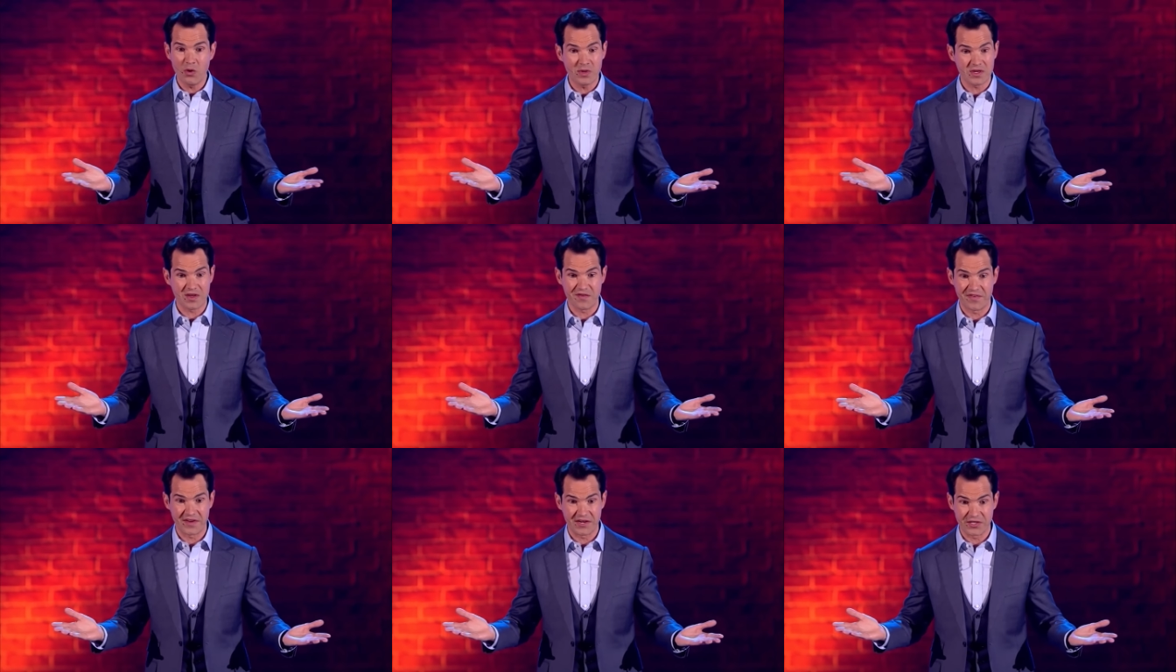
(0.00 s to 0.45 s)
when
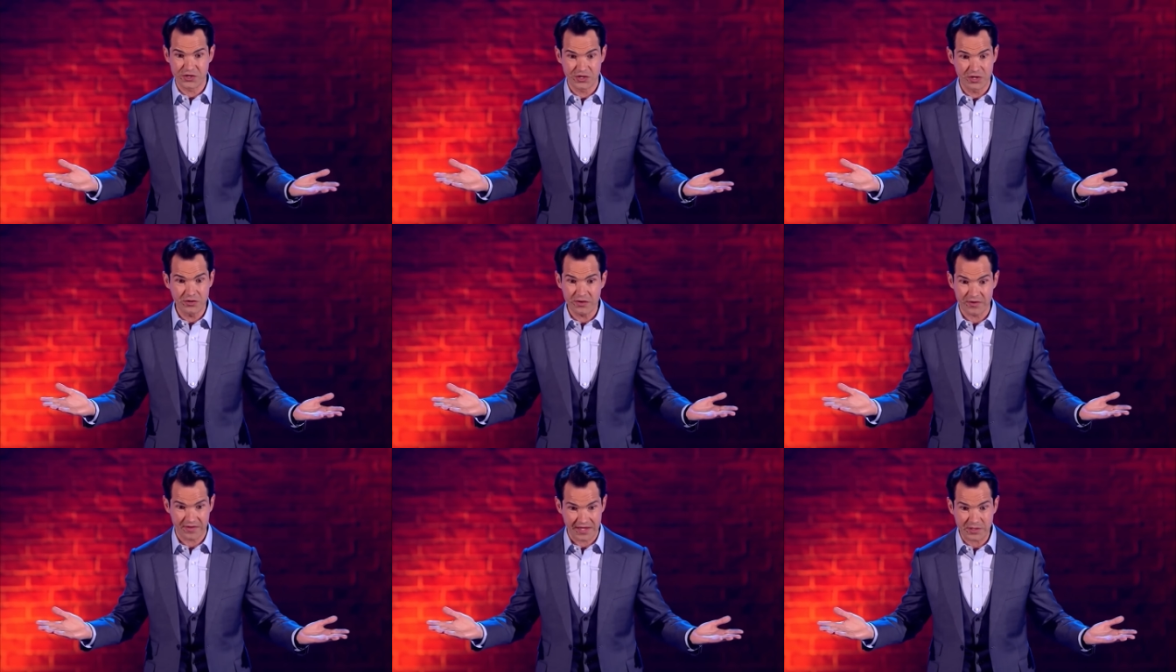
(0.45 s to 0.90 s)
you're finished,
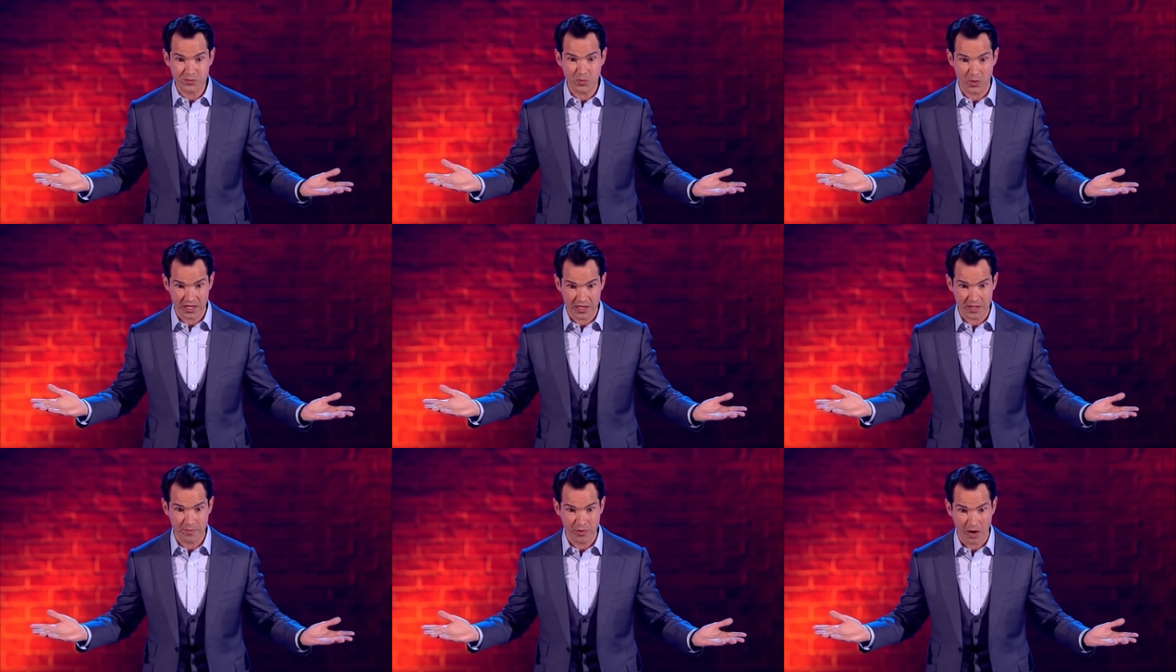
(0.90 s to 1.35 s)
do you? That's
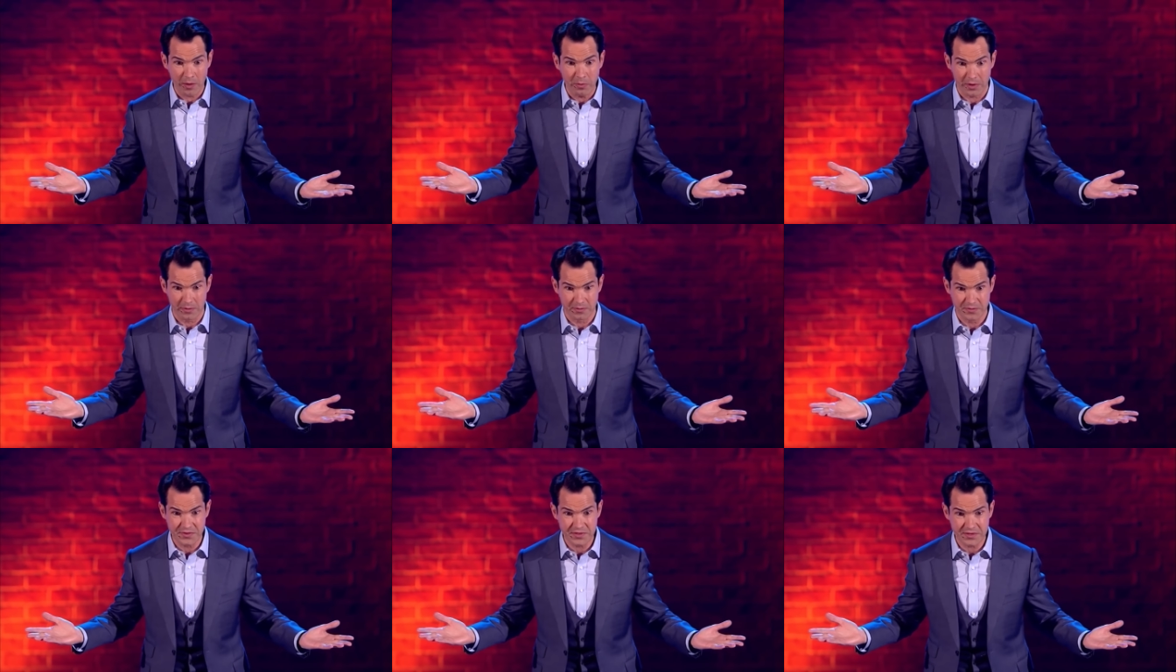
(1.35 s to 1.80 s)
one of the
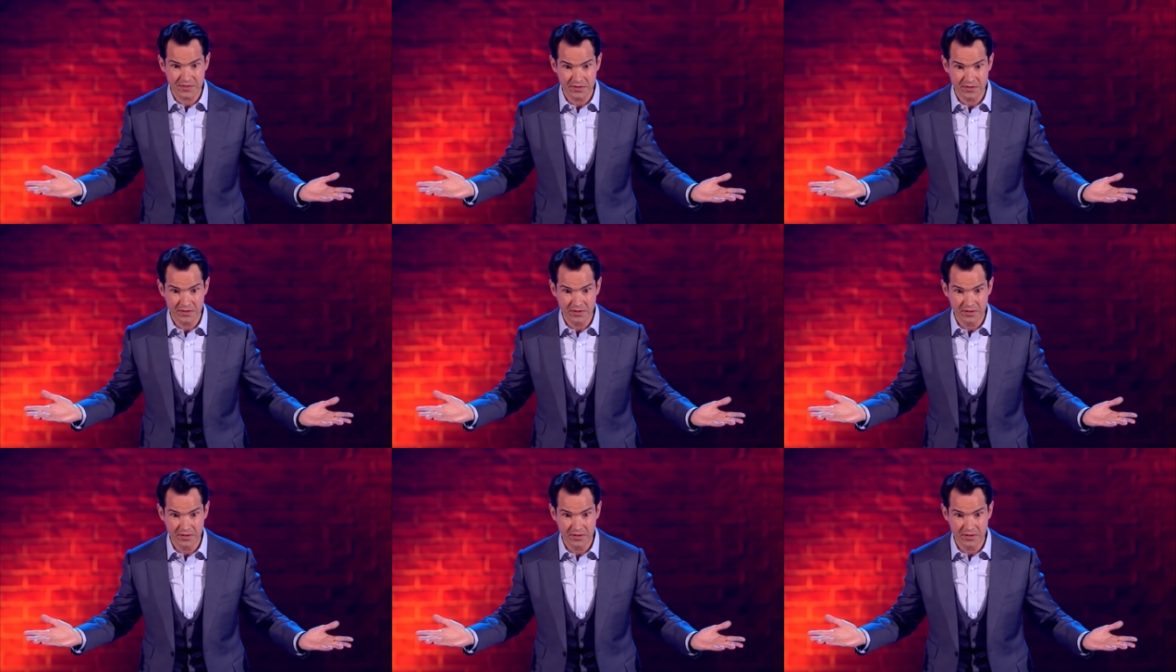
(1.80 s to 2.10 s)
problems